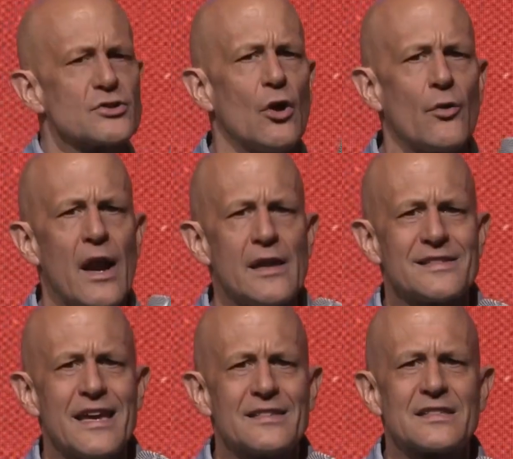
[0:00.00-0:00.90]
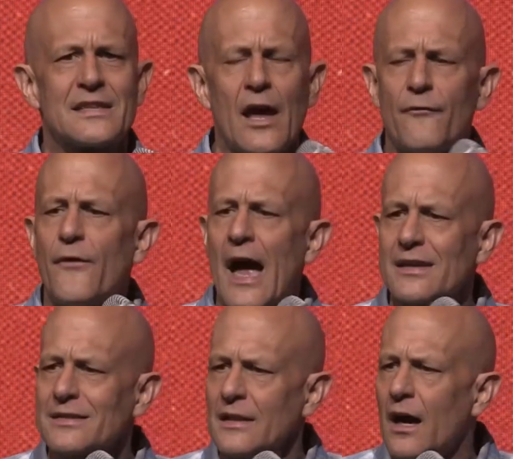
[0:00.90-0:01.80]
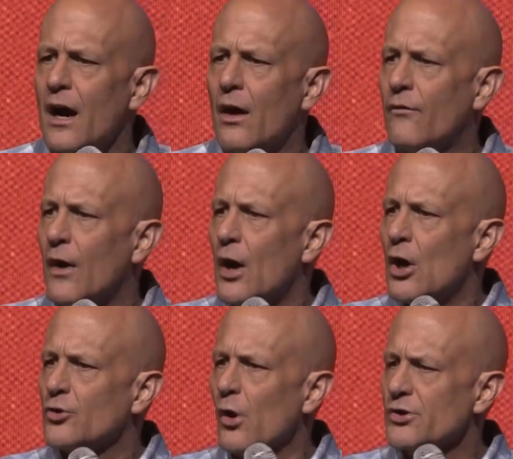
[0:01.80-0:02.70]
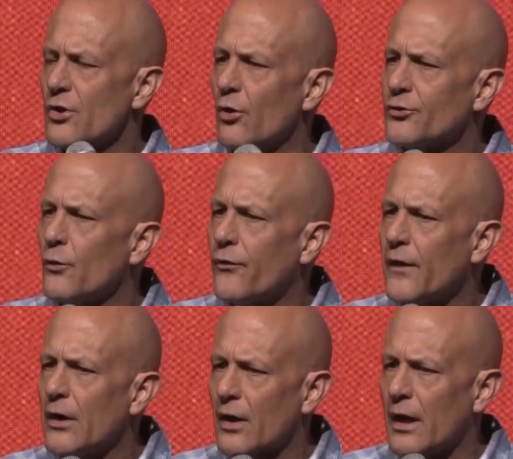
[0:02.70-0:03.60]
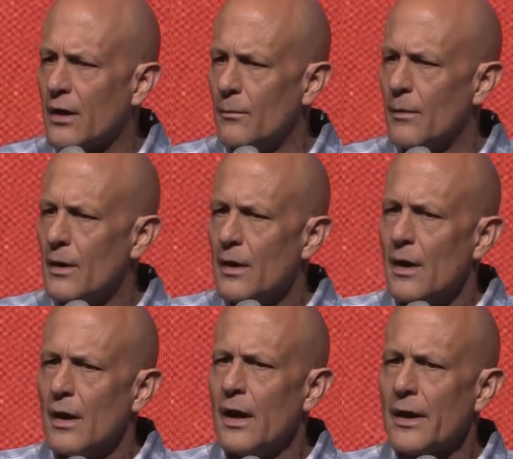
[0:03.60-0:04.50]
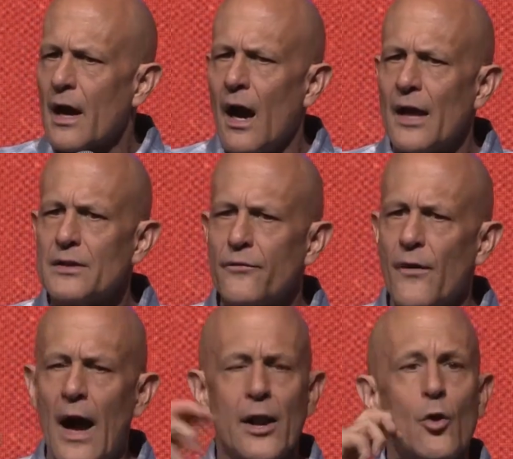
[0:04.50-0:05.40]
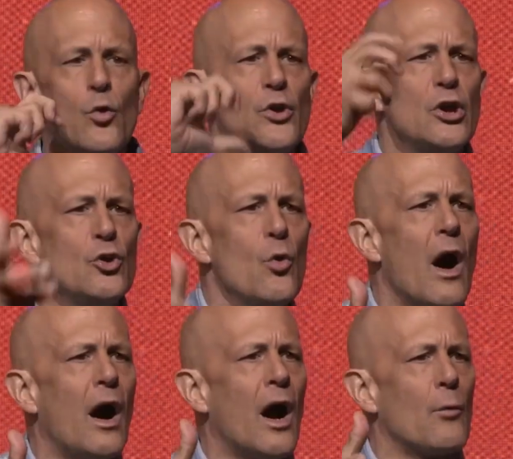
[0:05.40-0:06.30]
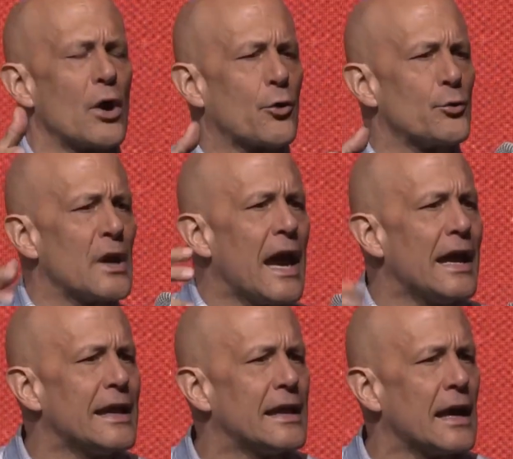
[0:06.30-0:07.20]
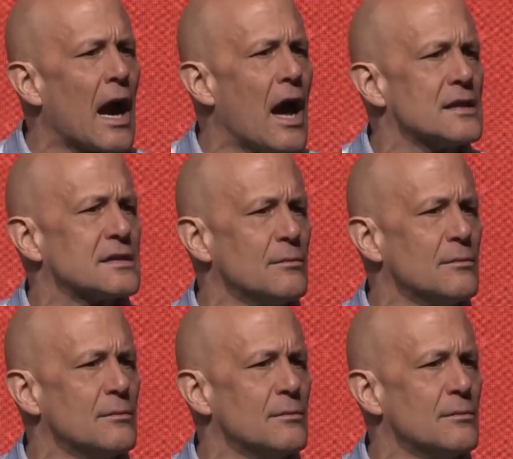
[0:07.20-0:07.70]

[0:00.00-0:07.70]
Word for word: so great is his steadfast love towards those who fear him. Let God define who you are. We're created in God's